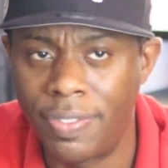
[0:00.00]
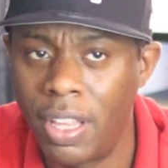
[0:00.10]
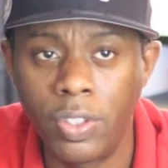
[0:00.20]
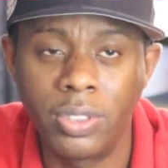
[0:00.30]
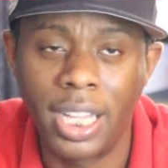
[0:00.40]
I've
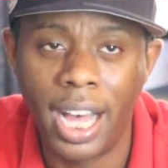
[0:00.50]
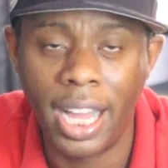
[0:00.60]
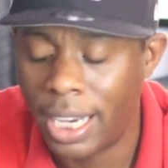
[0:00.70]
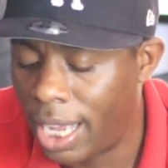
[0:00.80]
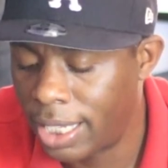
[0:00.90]
never used the
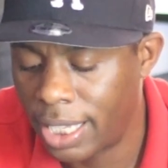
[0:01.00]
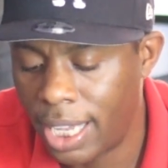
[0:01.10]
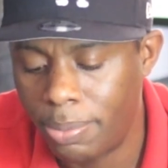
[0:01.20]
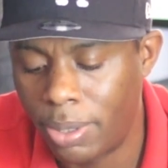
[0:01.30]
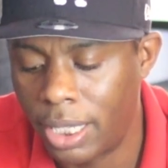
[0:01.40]
i9
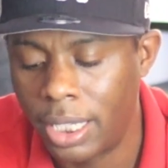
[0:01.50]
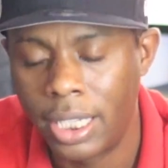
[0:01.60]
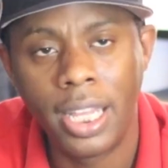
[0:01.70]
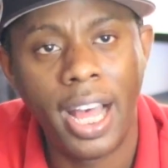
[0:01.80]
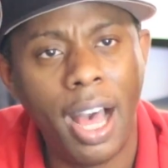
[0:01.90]
yet, but
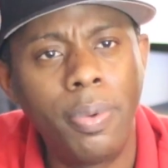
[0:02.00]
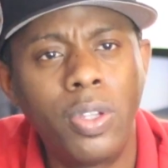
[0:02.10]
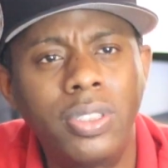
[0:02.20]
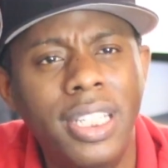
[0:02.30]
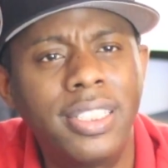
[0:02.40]
I've been
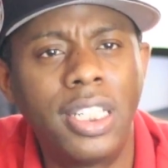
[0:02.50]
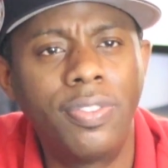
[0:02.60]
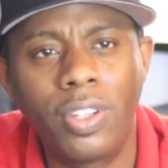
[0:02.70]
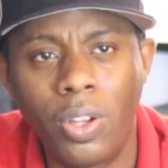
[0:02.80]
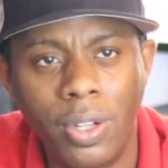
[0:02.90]
using Intel
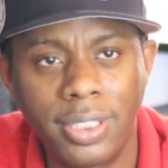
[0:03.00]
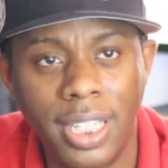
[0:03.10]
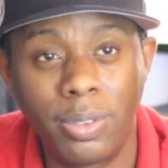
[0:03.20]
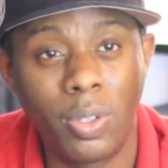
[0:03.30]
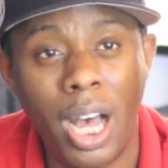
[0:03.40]
for a long
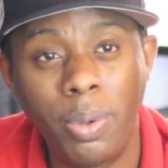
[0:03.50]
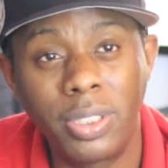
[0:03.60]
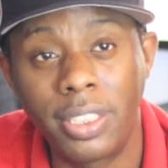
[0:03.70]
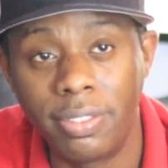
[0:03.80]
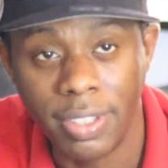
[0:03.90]
time. So I was
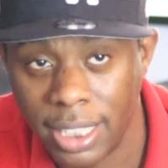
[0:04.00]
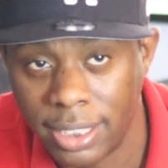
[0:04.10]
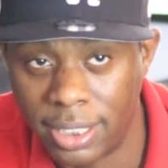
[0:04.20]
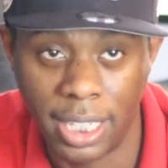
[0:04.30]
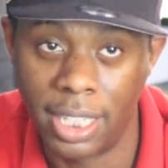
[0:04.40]

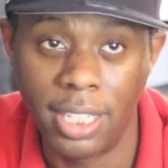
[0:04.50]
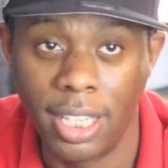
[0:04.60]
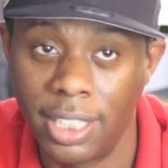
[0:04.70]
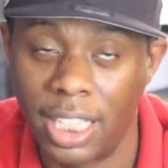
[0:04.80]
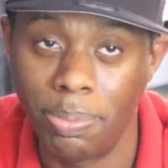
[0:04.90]
convinced that
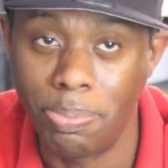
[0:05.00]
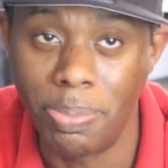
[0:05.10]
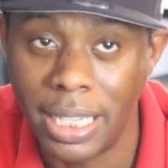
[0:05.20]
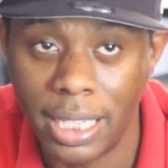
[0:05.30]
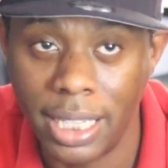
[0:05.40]
nothing could
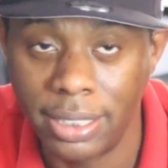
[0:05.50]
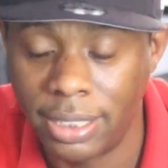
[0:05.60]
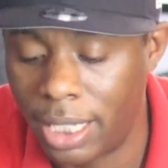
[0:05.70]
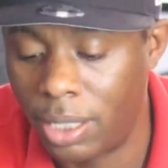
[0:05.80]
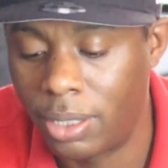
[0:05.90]
beat
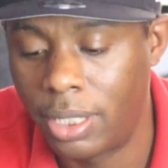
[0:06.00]
Intel.